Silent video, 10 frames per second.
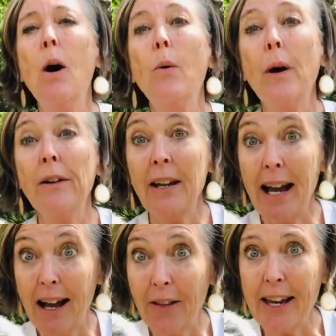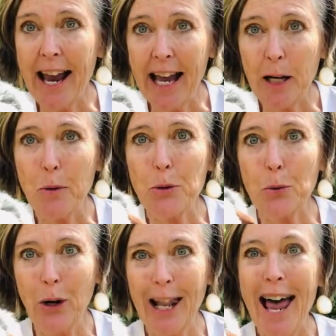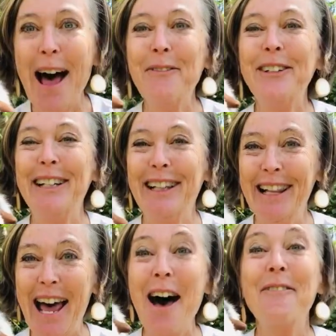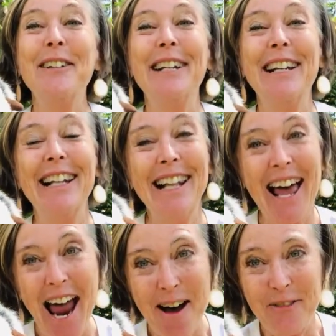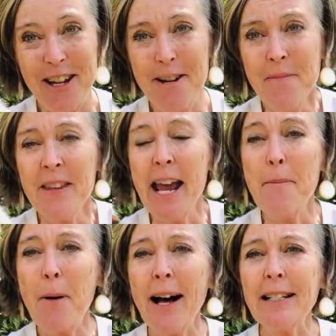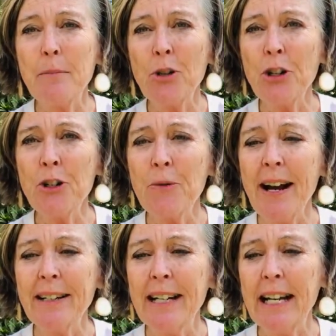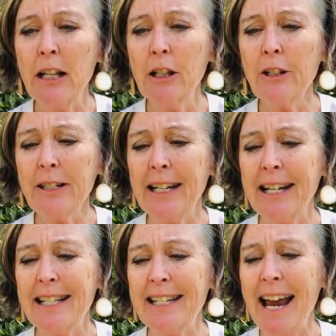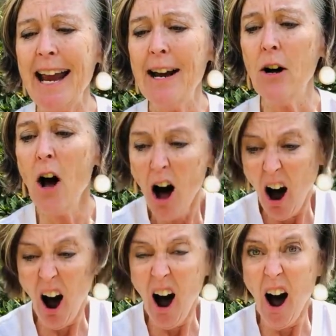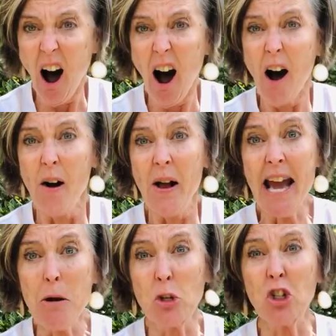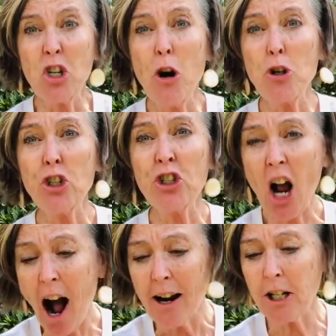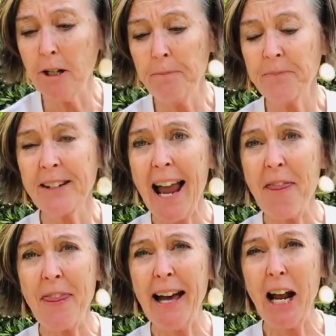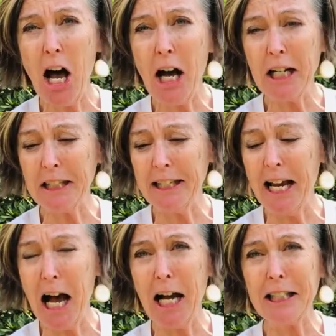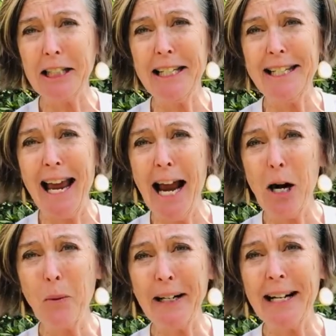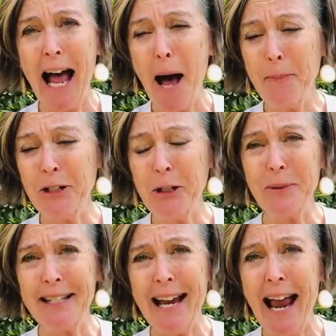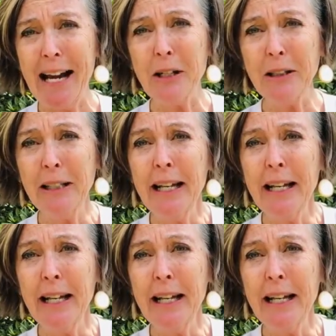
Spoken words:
Well, now the animals were laughing and laughing and laughing. And Possum turned around and he looked at his tail. He was so shocked at that ugly, ugly tail. What had happened to his tail?